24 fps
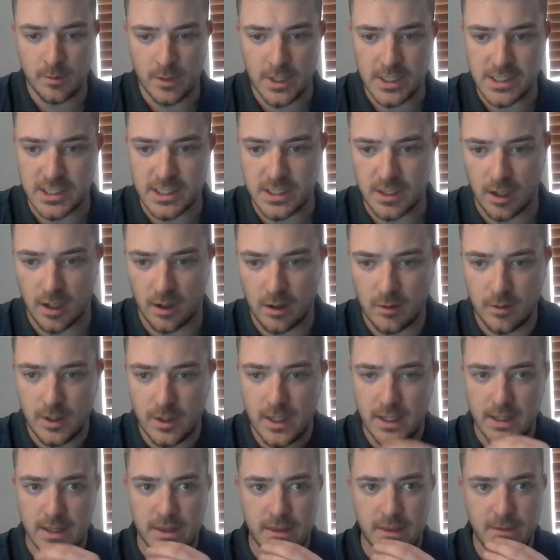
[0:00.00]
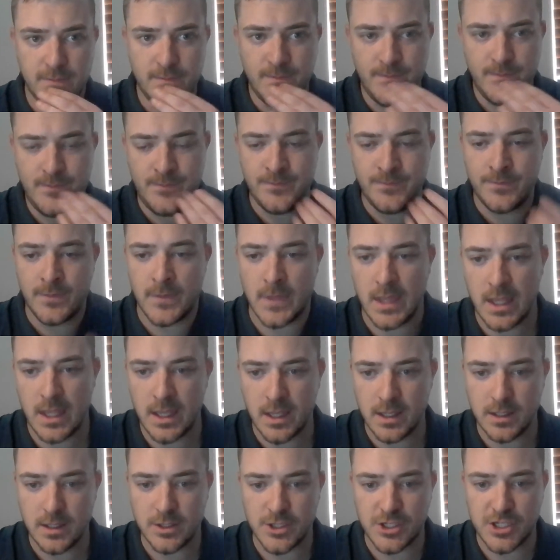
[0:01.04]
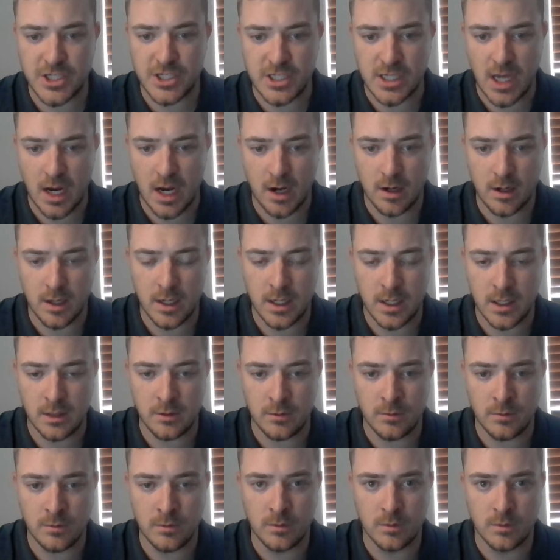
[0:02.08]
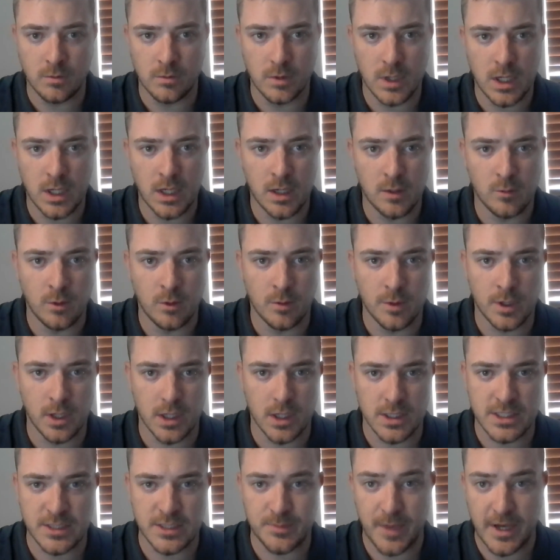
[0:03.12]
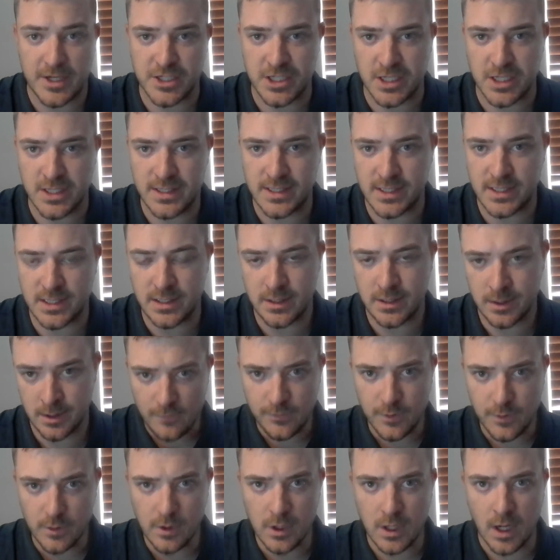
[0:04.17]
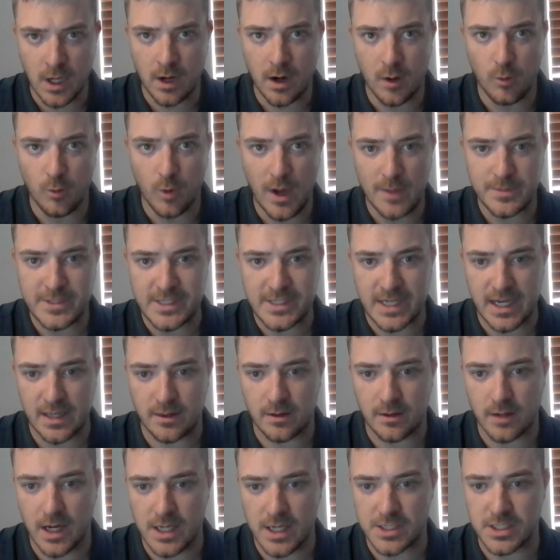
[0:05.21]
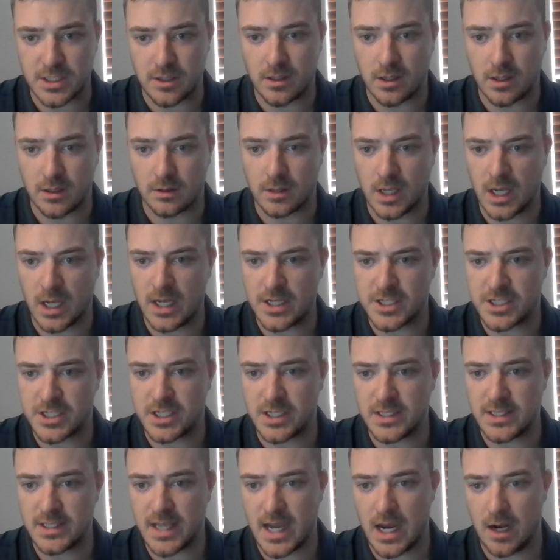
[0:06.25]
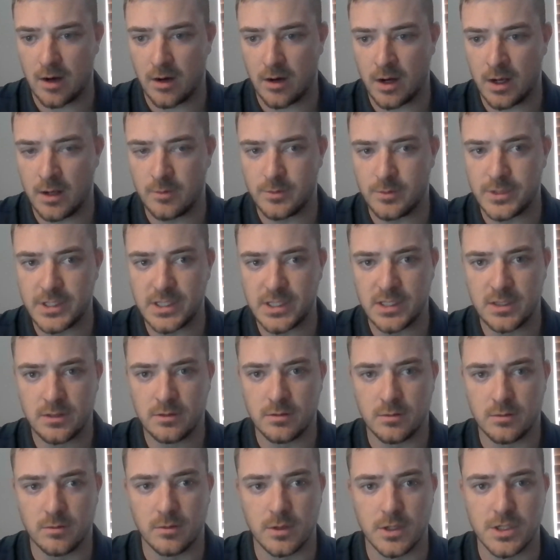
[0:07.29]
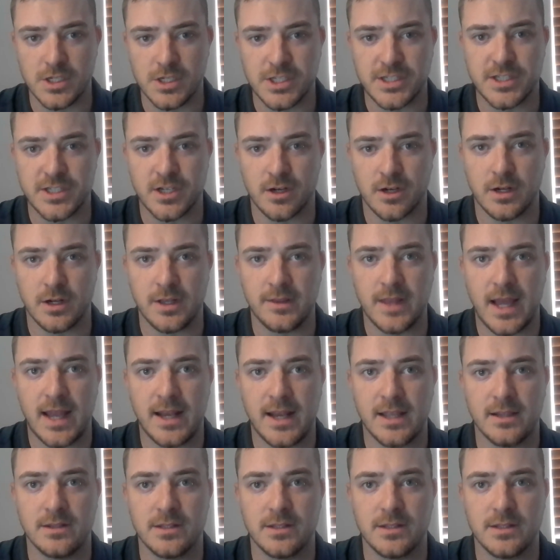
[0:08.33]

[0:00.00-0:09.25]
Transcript: I'm going to start with is sharing what we call spec sheets. If you look on our website, they're actually called cut sheet diagrams. We're just turning that